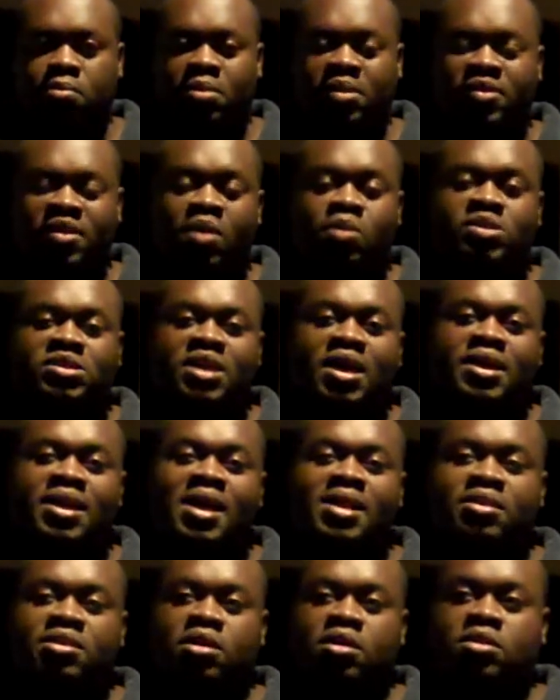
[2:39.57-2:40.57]
But they were saying
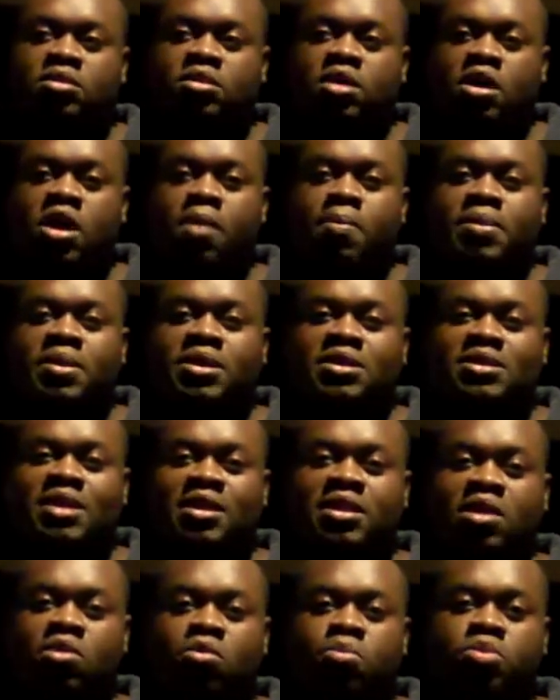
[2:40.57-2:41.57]
that the companies
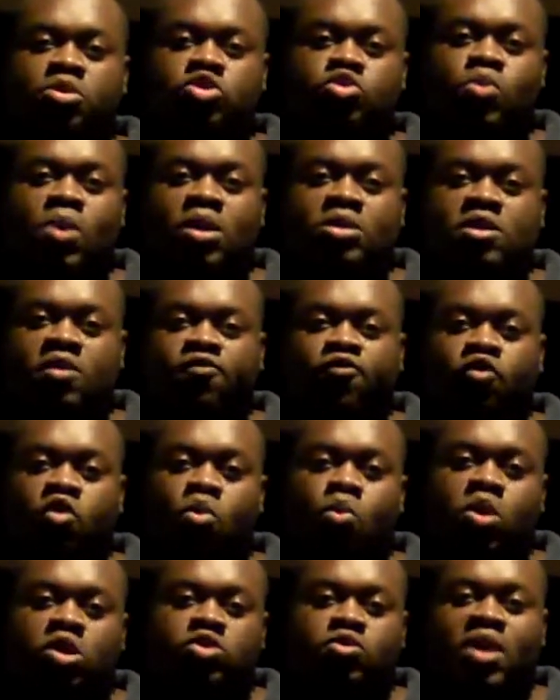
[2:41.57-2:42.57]
that they would put you out there
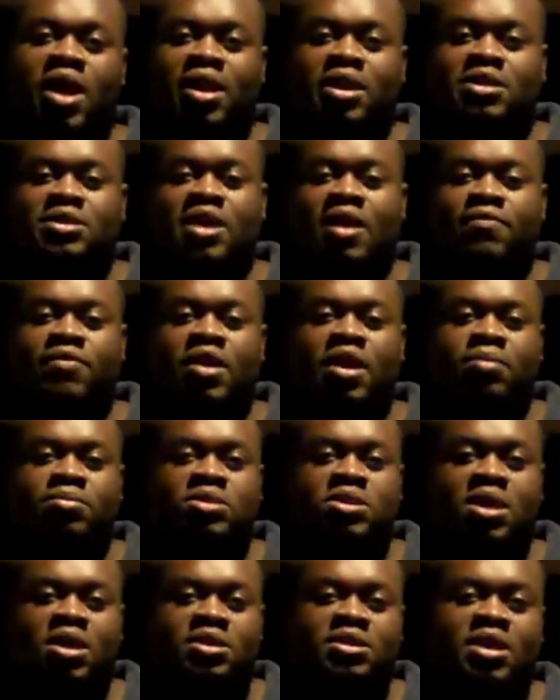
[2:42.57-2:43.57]
for want you to at least have your
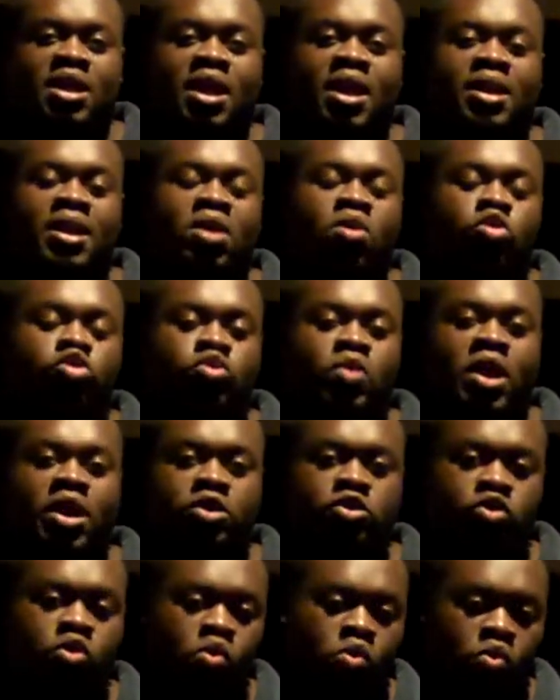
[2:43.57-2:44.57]
MCSA, and they also had
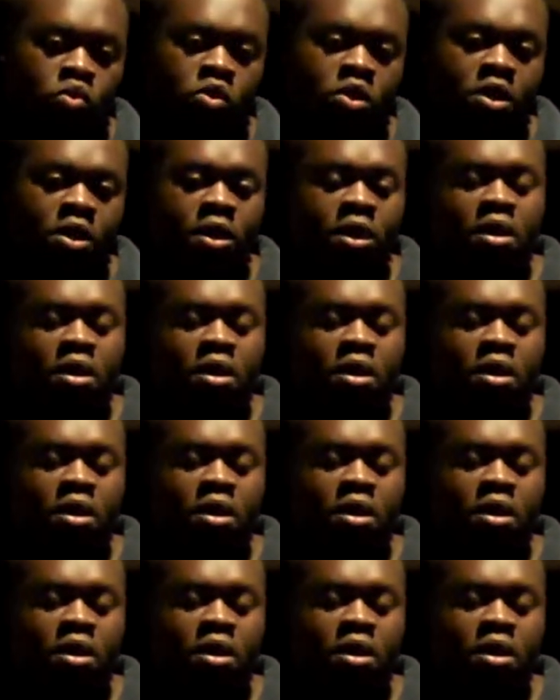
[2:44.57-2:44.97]
a school.